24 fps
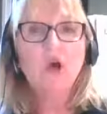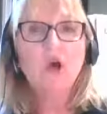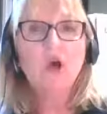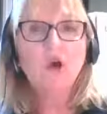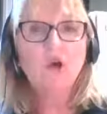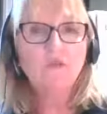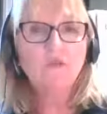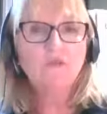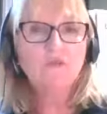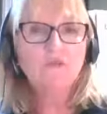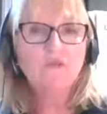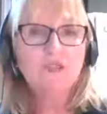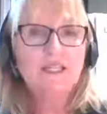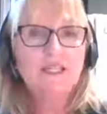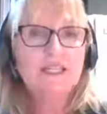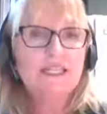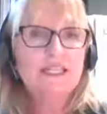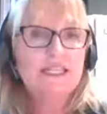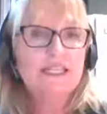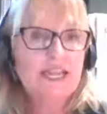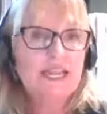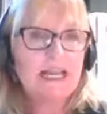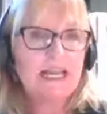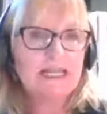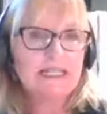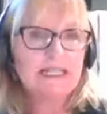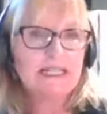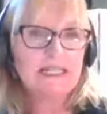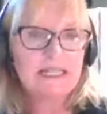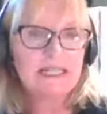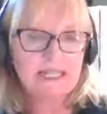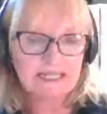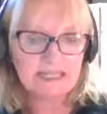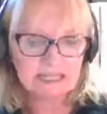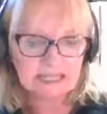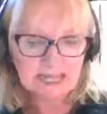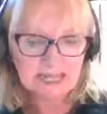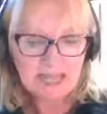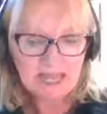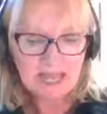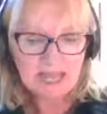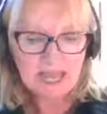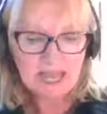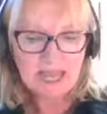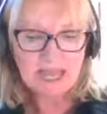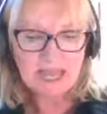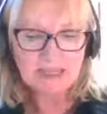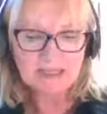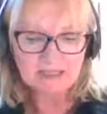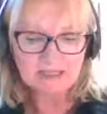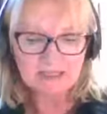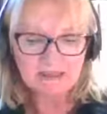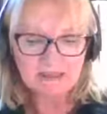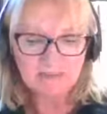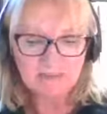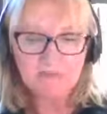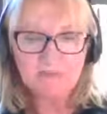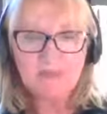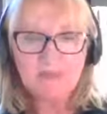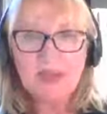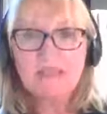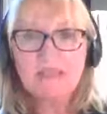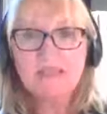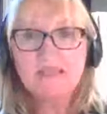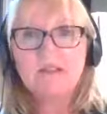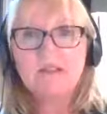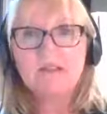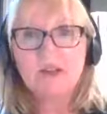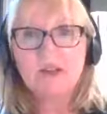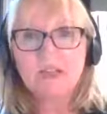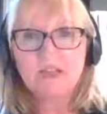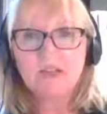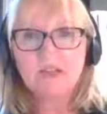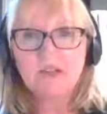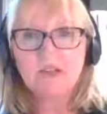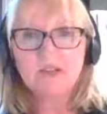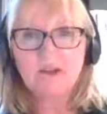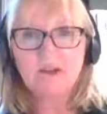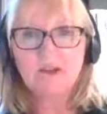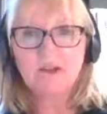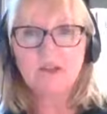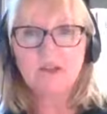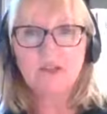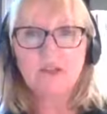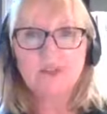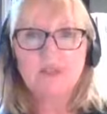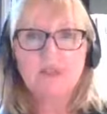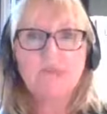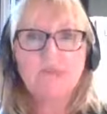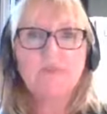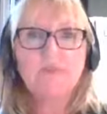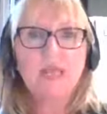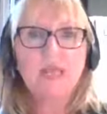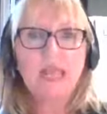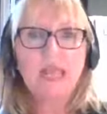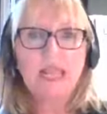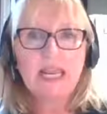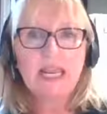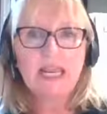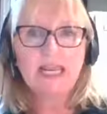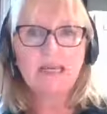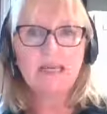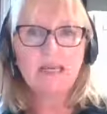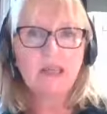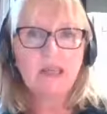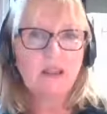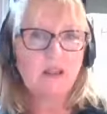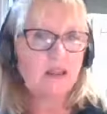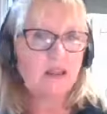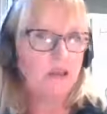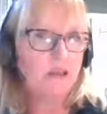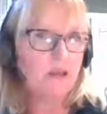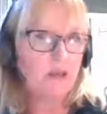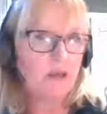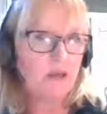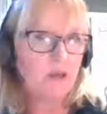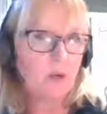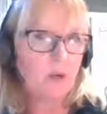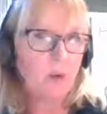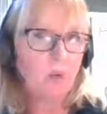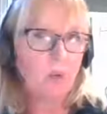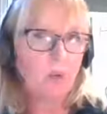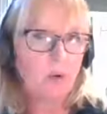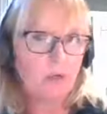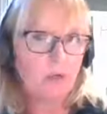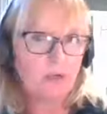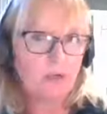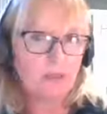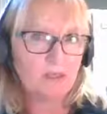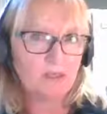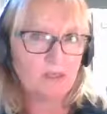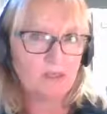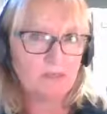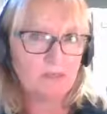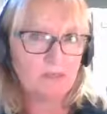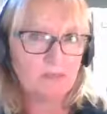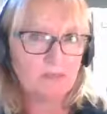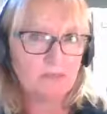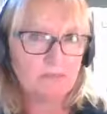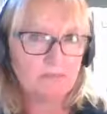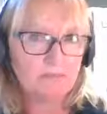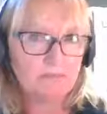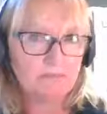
often cited as the best restaurant in the world.